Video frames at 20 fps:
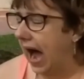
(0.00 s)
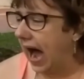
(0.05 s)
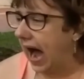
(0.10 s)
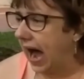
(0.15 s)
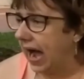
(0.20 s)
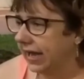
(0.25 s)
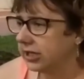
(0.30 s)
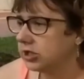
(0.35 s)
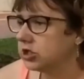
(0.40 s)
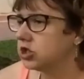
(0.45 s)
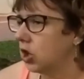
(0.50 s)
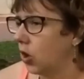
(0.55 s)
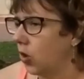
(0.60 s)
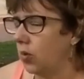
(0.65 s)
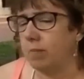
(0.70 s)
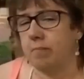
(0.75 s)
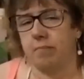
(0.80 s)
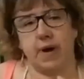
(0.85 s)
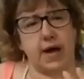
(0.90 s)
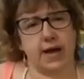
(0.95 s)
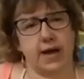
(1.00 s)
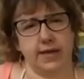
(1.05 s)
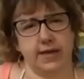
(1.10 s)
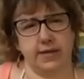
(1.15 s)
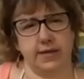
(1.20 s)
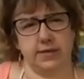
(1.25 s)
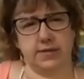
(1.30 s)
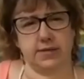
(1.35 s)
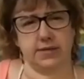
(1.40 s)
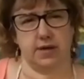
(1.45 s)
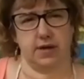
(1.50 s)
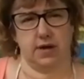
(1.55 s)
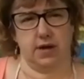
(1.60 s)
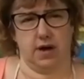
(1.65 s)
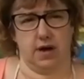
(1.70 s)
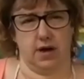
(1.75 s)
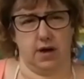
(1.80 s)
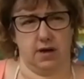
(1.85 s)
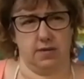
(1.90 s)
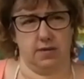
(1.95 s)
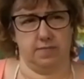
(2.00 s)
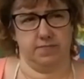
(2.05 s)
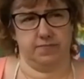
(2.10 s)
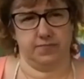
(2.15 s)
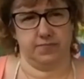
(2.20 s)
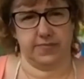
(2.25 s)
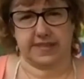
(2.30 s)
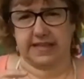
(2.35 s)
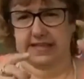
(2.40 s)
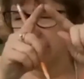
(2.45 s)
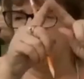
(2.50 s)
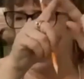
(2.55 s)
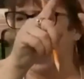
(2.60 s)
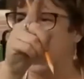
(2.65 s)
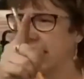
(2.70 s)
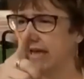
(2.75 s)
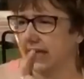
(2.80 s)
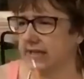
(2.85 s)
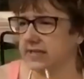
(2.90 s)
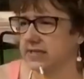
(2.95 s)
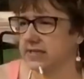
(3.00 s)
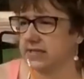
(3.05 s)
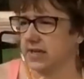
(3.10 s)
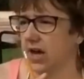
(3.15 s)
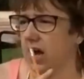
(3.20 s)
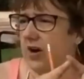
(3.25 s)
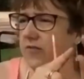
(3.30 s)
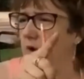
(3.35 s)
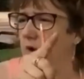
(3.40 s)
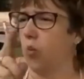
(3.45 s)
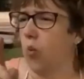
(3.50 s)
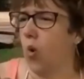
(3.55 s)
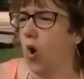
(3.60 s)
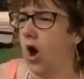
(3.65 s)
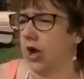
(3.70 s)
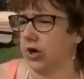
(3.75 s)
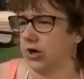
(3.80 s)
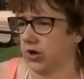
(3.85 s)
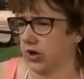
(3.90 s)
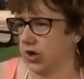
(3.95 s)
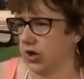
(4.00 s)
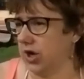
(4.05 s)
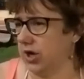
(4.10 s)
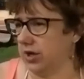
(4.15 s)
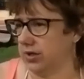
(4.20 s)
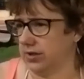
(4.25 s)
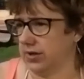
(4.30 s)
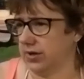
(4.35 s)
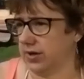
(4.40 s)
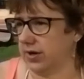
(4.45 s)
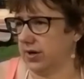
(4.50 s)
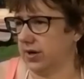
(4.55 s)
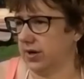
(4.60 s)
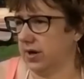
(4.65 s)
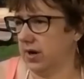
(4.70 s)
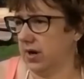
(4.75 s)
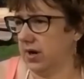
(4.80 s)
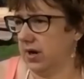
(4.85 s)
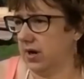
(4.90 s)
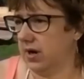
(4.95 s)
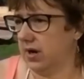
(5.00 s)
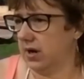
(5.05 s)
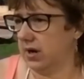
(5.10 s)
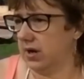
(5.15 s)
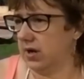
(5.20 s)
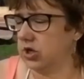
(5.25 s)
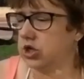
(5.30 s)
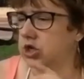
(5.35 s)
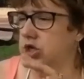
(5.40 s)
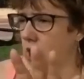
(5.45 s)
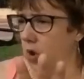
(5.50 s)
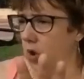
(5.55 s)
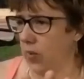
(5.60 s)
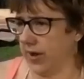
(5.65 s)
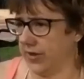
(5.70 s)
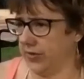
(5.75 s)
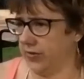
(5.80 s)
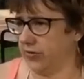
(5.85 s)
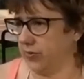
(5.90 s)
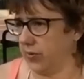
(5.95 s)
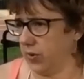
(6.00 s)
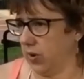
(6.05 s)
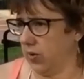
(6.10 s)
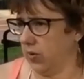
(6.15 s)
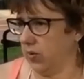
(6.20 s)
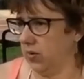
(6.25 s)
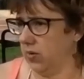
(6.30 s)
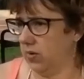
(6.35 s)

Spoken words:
I don't mind the lines of a watercolor showing through.